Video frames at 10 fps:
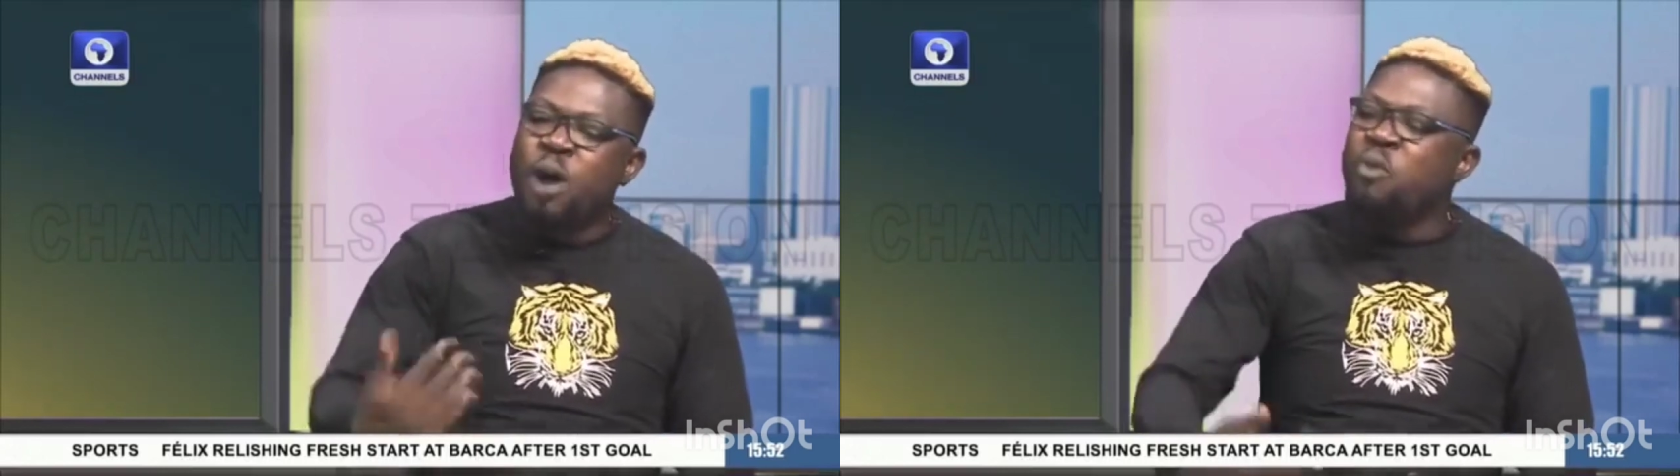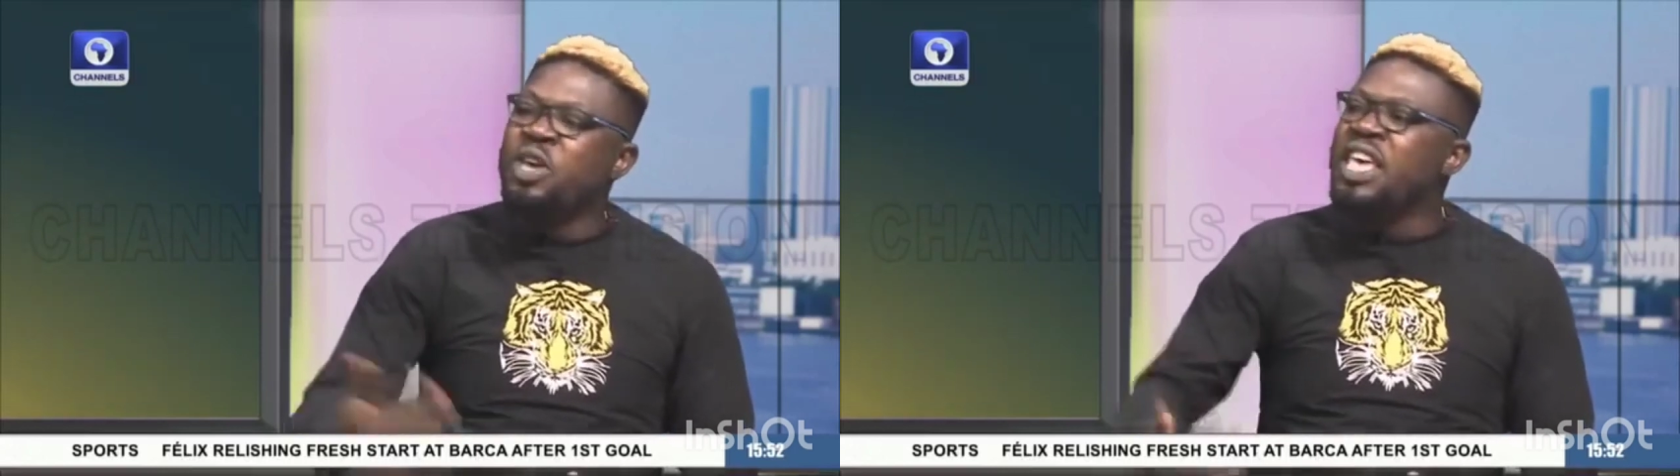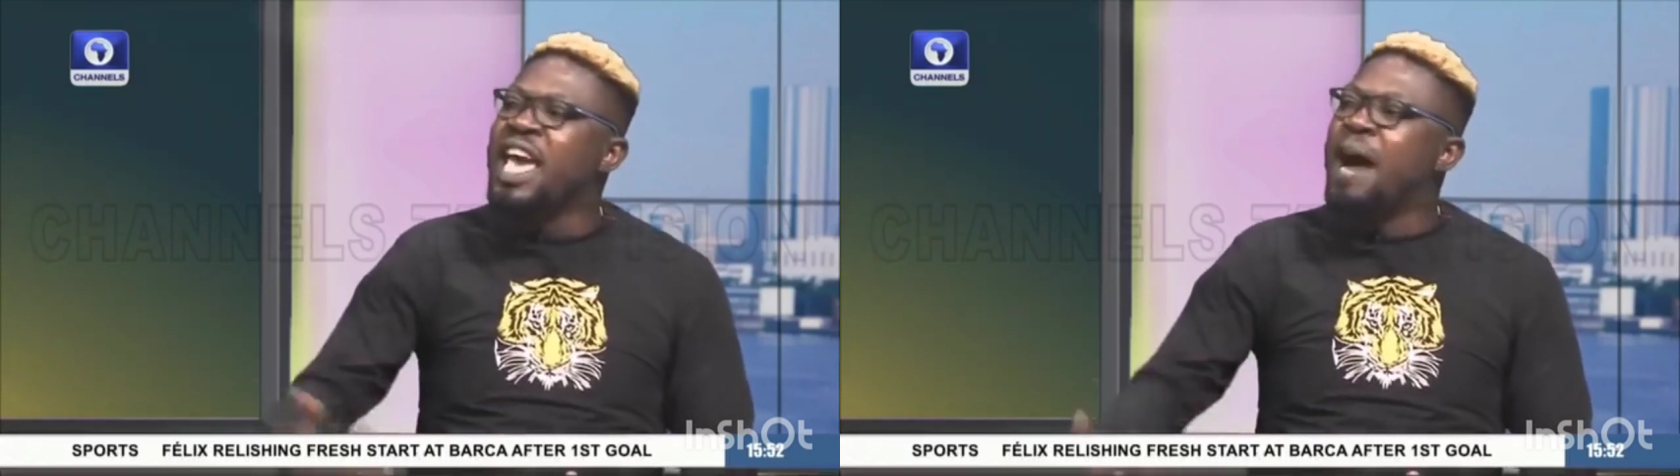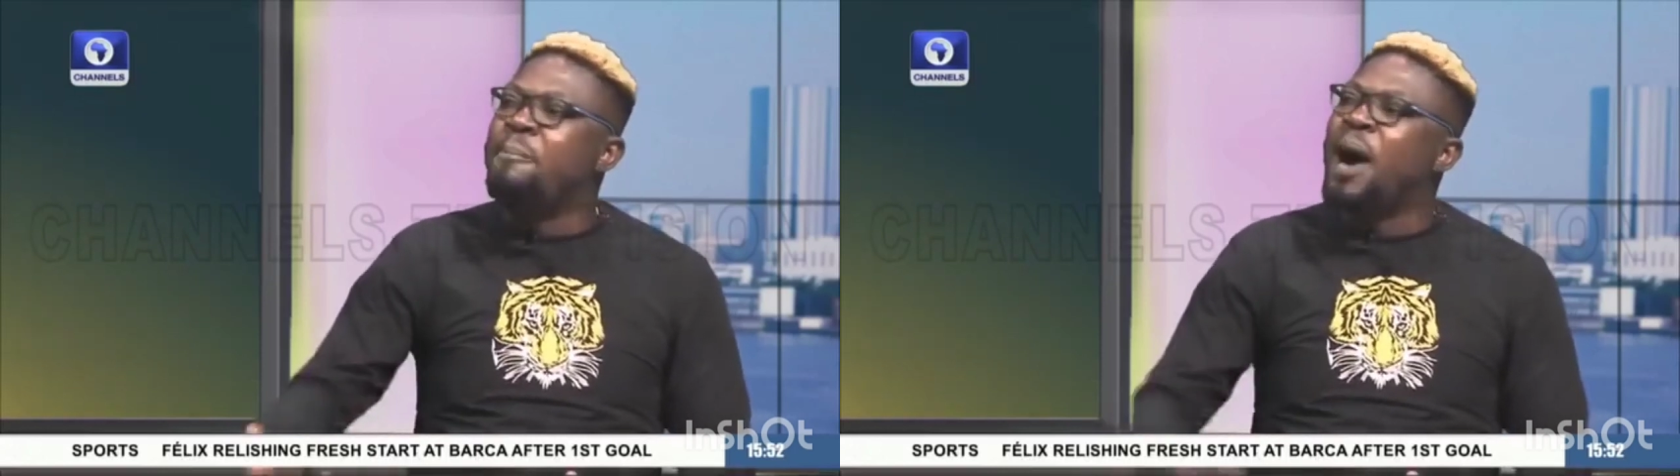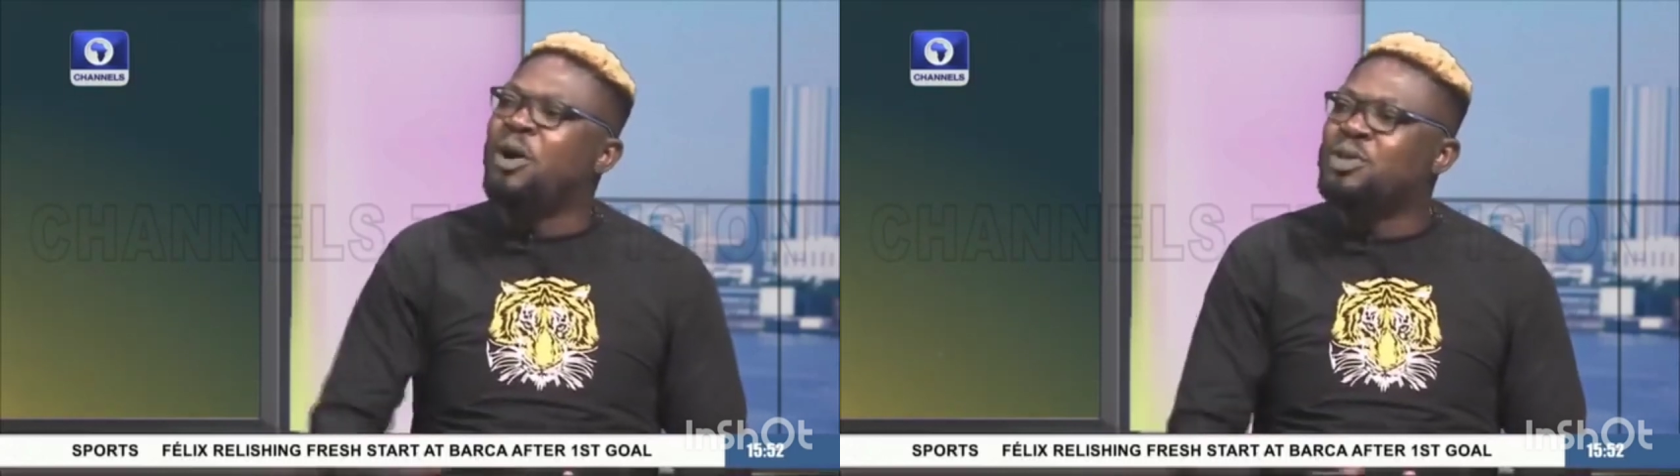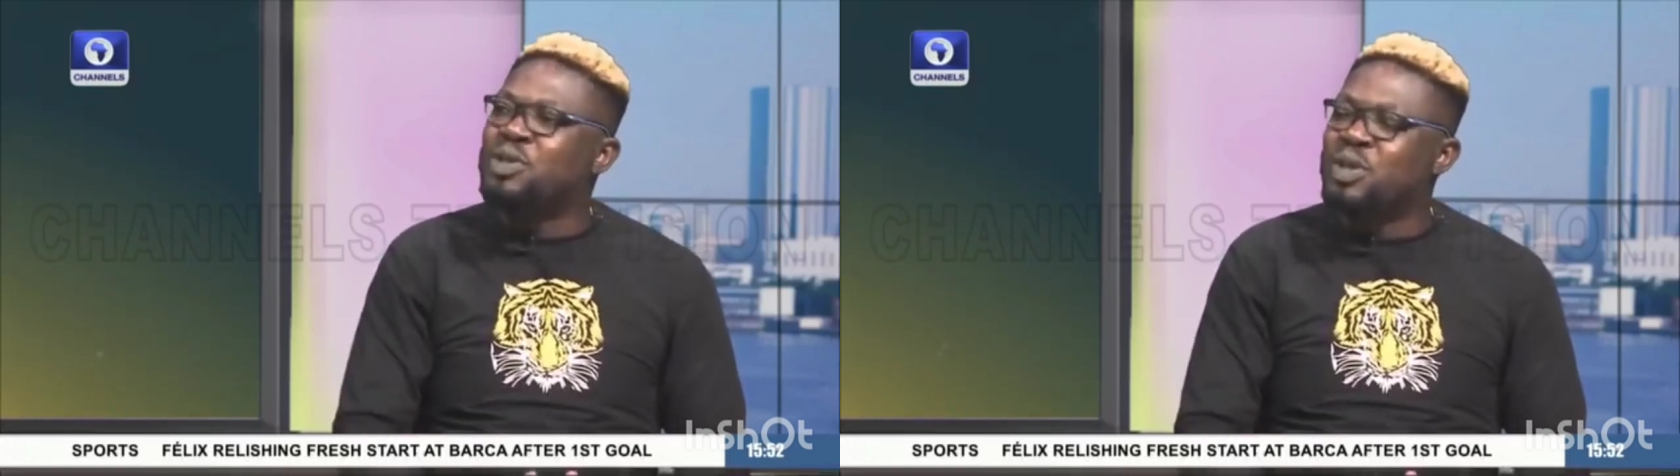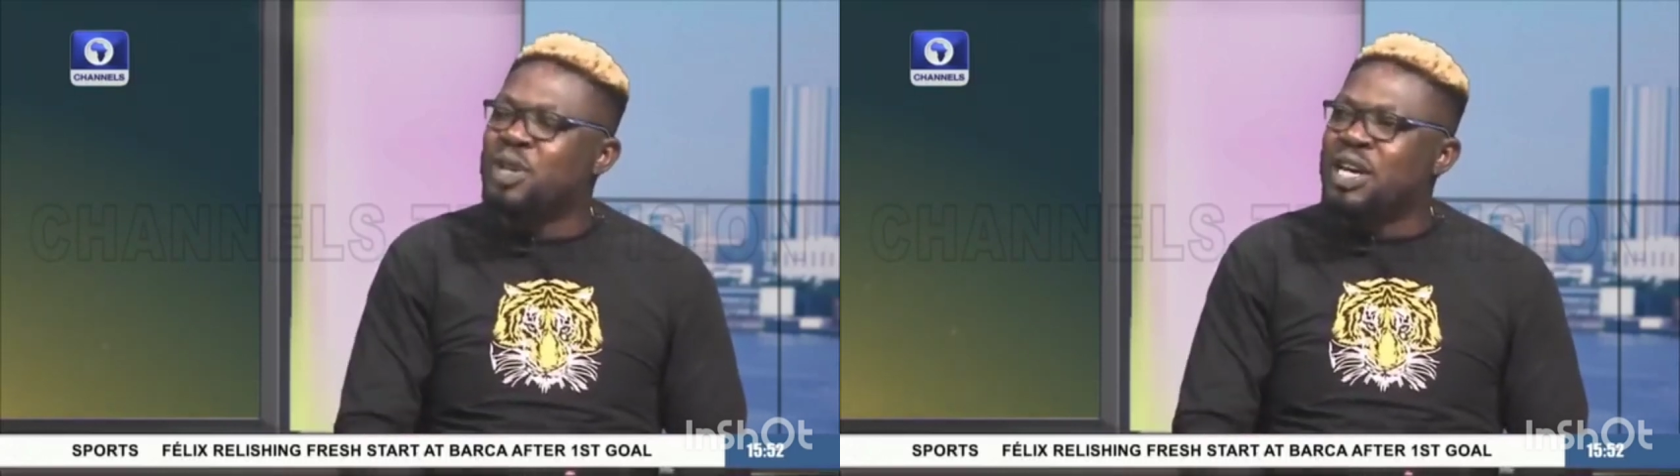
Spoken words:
when we hear about